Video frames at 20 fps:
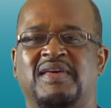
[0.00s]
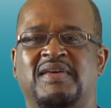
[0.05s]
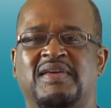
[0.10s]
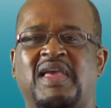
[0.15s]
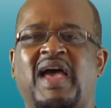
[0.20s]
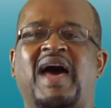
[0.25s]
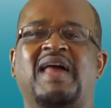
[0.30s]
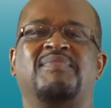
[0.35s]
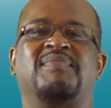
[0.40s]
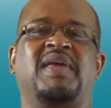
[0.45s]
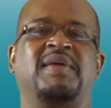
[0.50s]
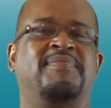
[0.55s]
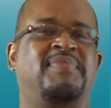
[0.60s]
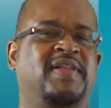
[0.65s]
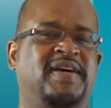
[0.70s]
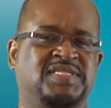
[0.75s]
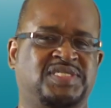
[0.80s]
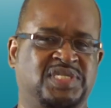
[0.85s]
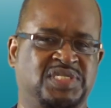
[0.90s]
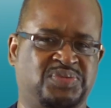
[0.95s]
God may
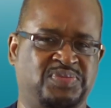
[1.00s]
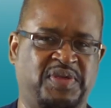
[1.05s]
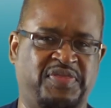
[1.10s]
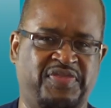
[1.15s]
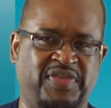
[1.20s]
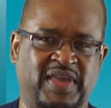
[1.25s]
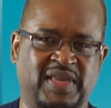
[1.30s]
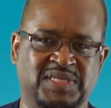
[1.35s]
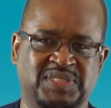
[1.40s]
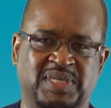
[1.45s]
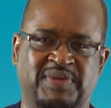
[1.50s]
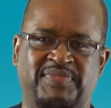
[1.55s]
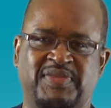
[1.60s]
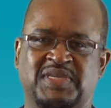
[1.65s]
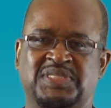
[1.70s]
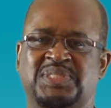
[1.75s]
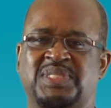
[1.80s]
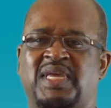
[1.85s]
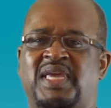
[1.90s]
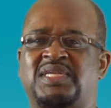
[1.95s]
bless us with things of
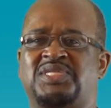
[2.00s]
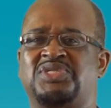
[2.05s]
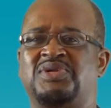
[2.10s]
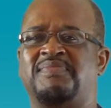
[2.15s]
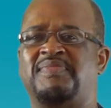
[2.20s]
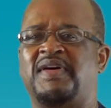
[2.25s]
this nature,